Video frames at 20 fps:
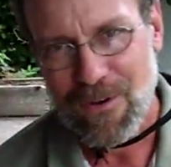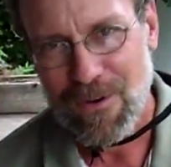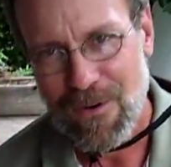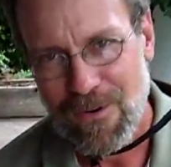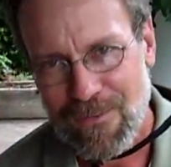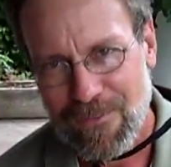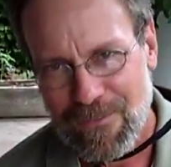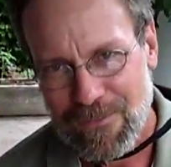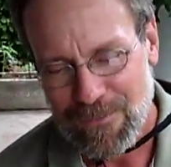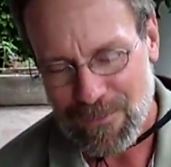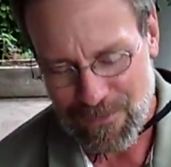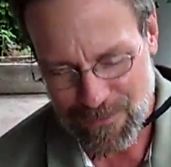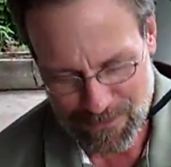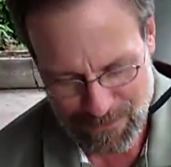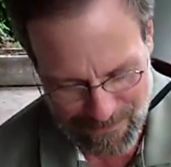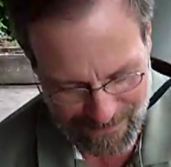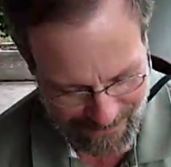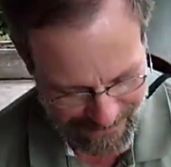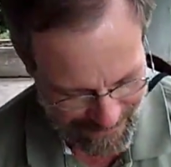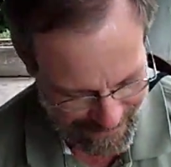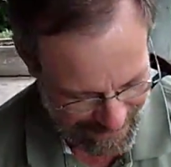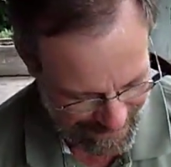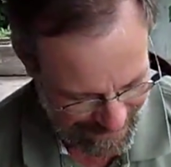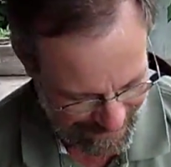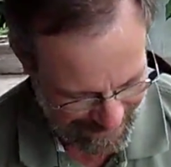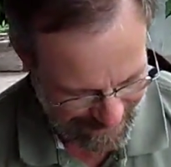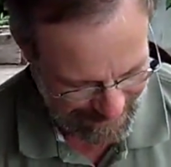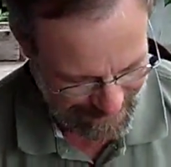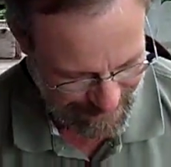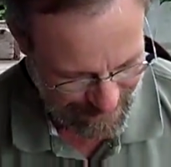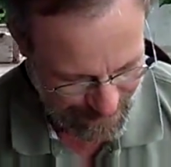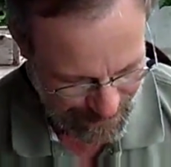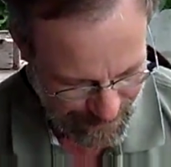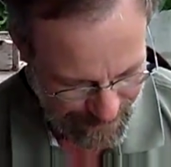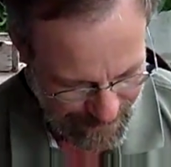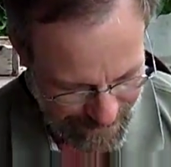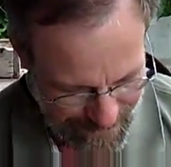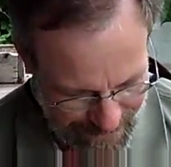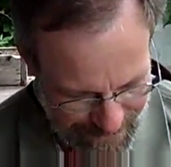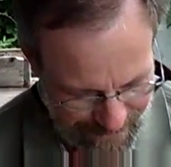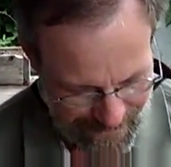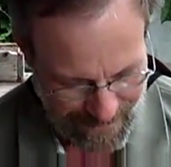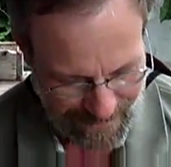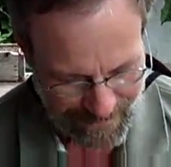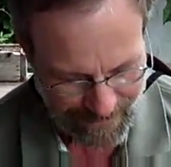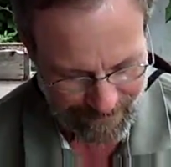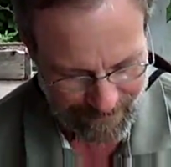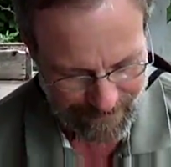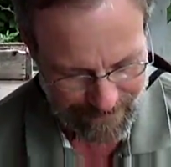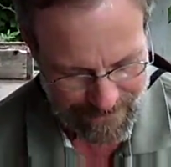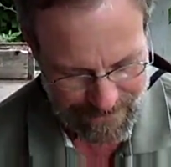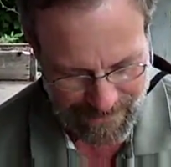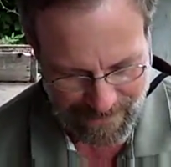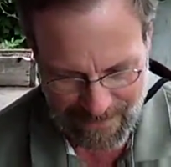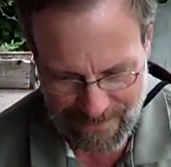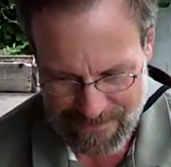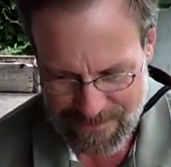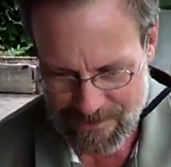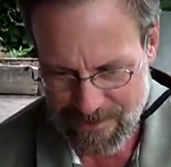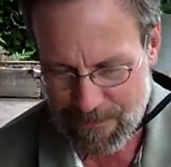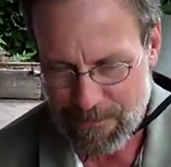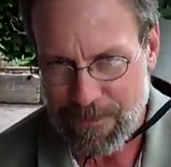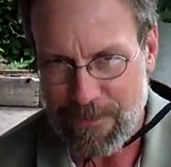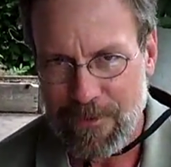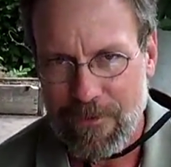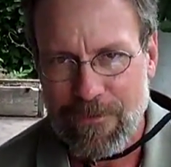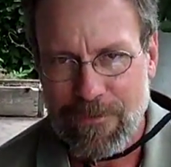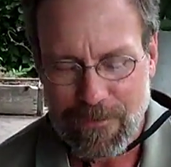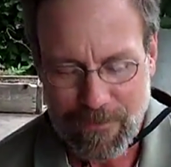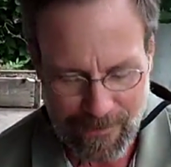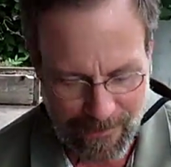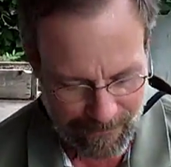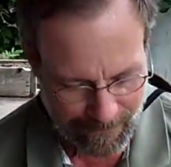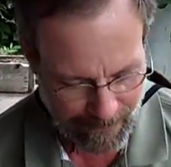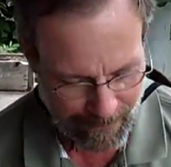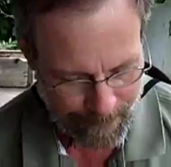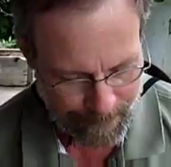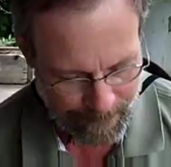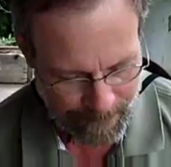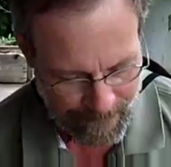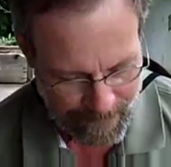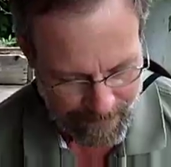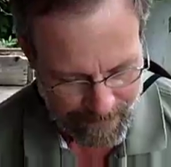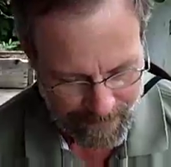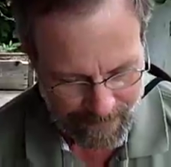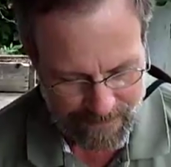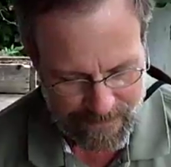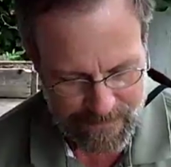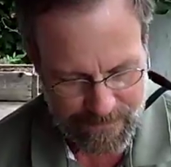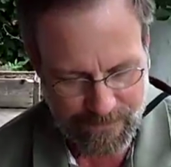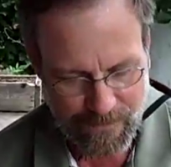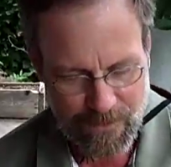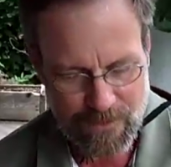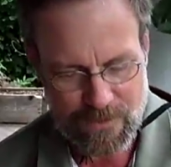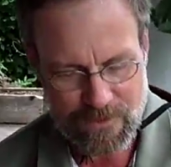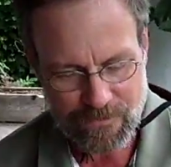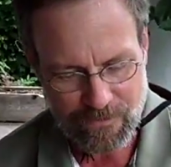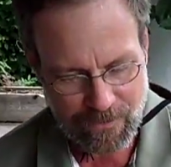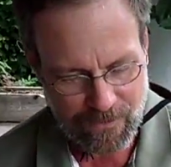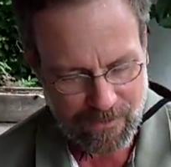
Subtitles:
along with me, and so we can kind of size up their flavor. This first